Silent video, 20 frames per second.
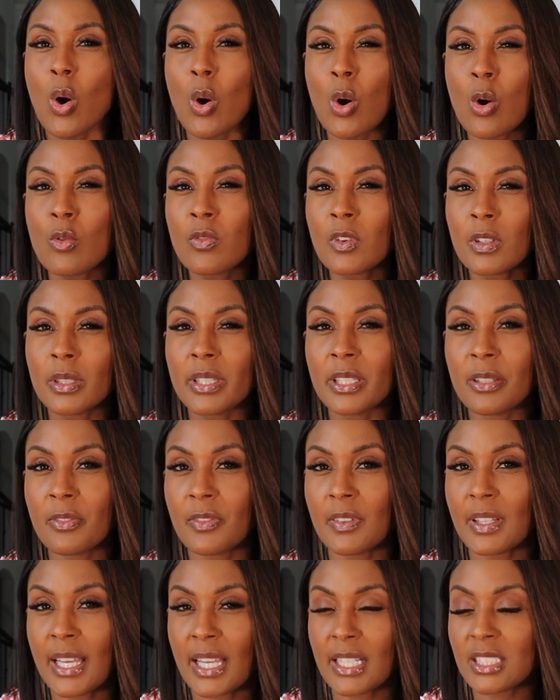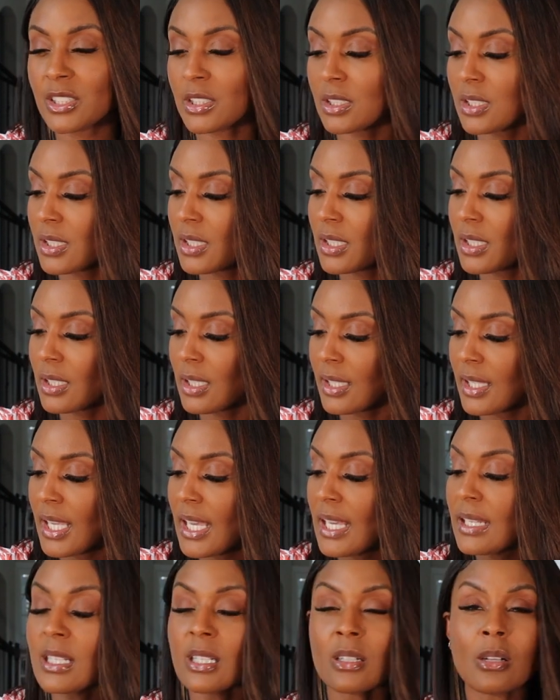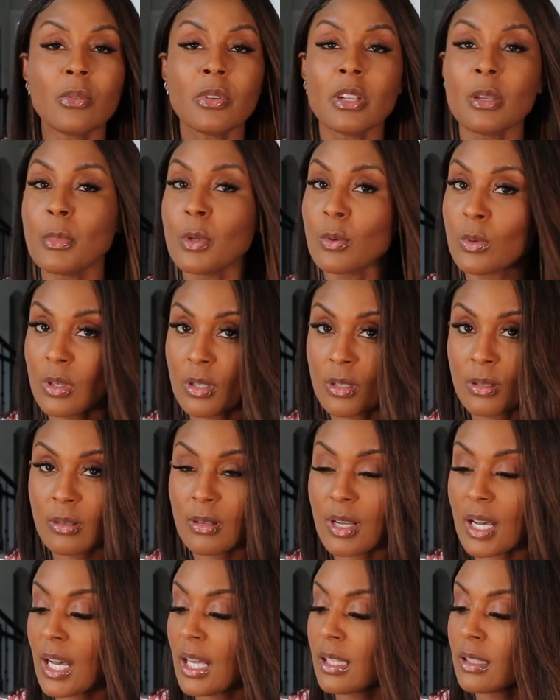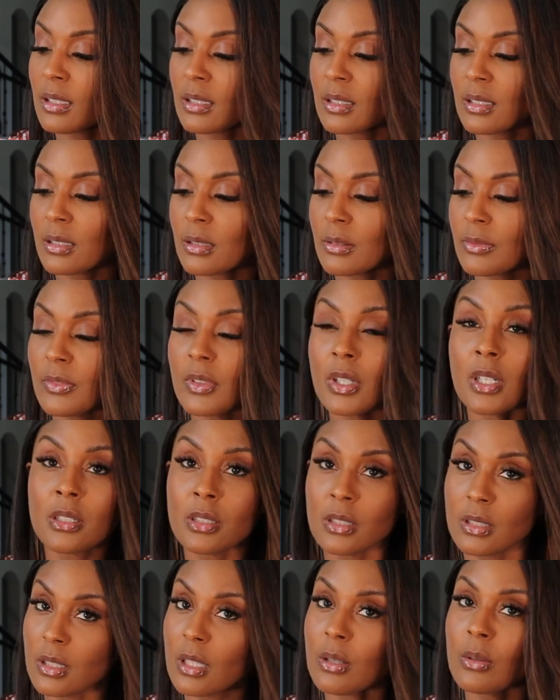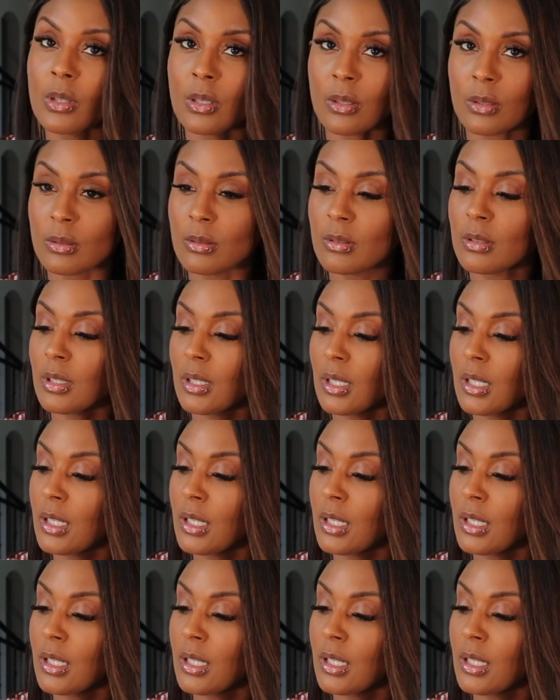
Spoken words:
overly flashy. Now, don't get me wrong. I love a good logo.